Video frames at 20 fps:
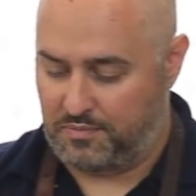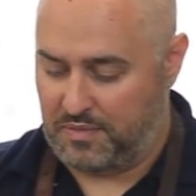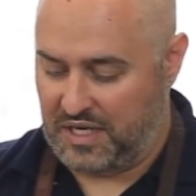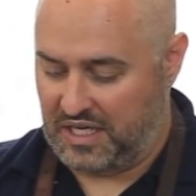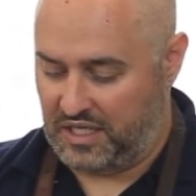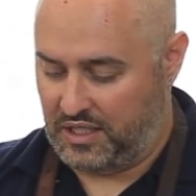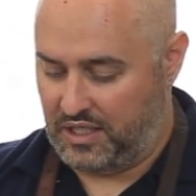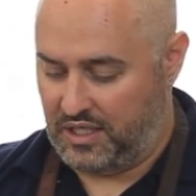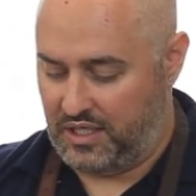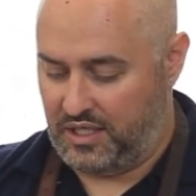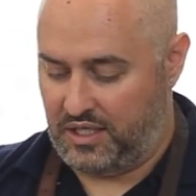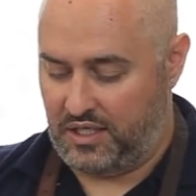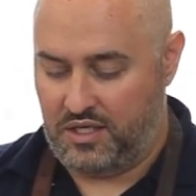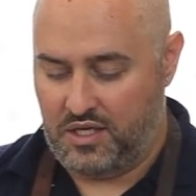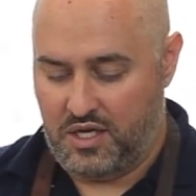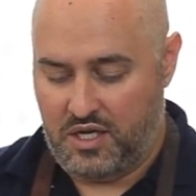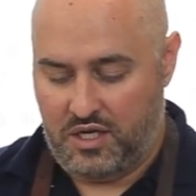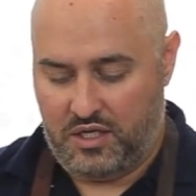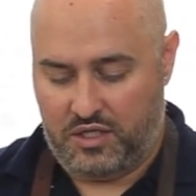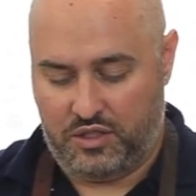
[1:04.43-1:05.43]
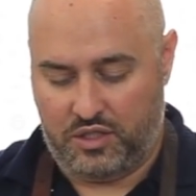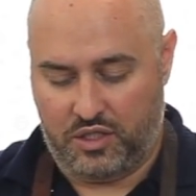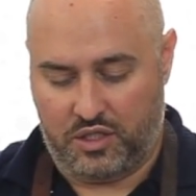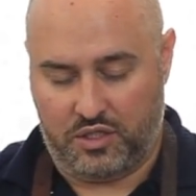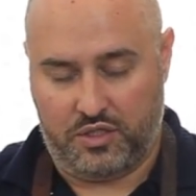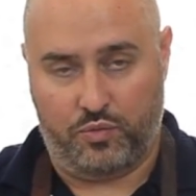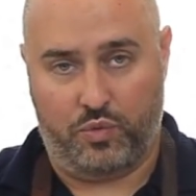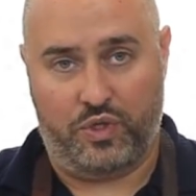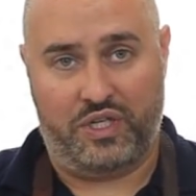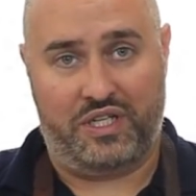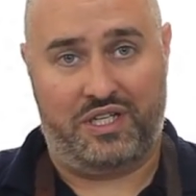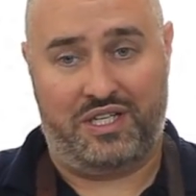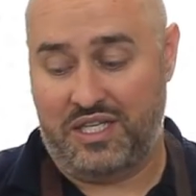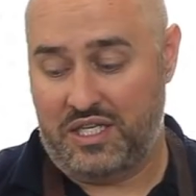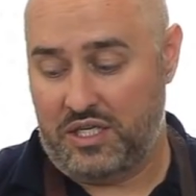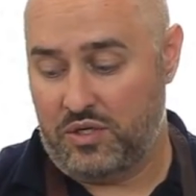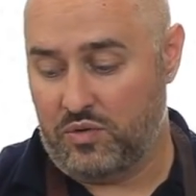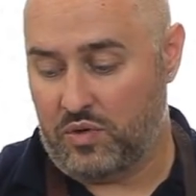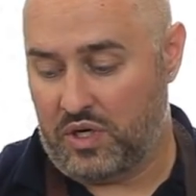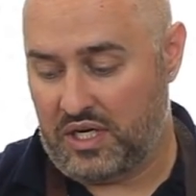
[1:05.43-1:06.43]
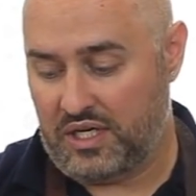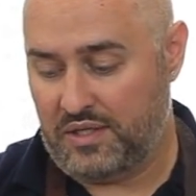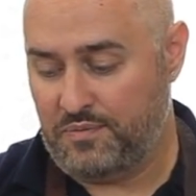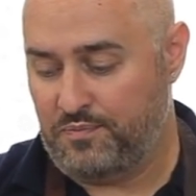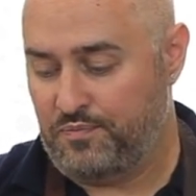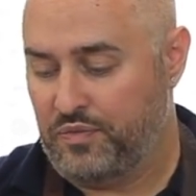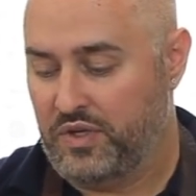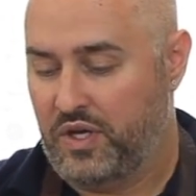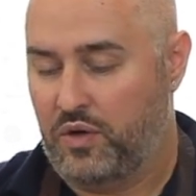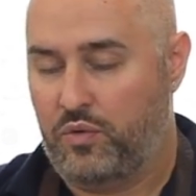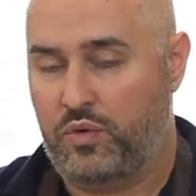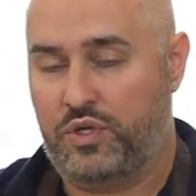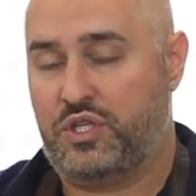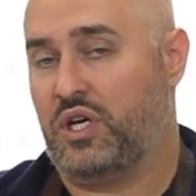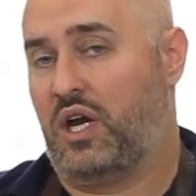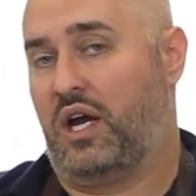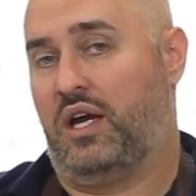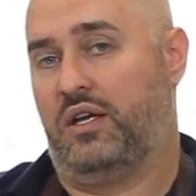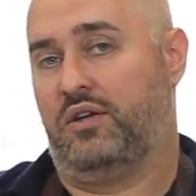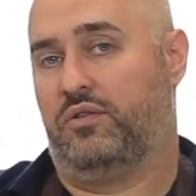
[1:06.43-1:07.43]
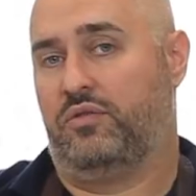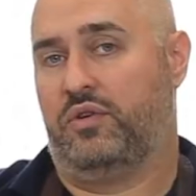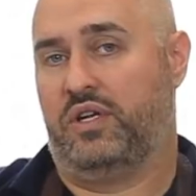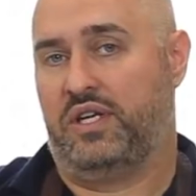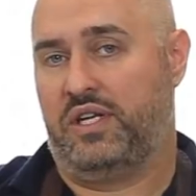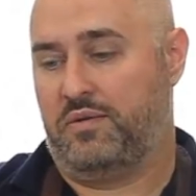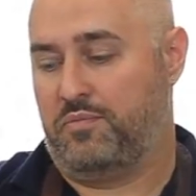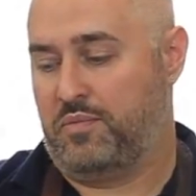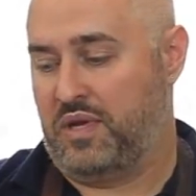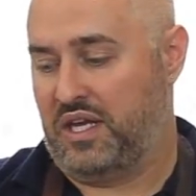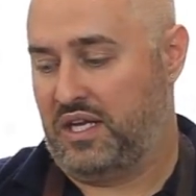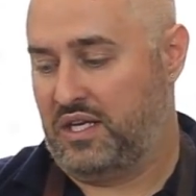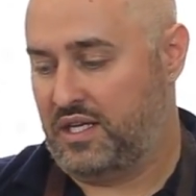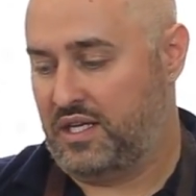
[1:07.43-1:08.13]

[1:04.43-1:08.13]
mainly done with quinoa, which I already made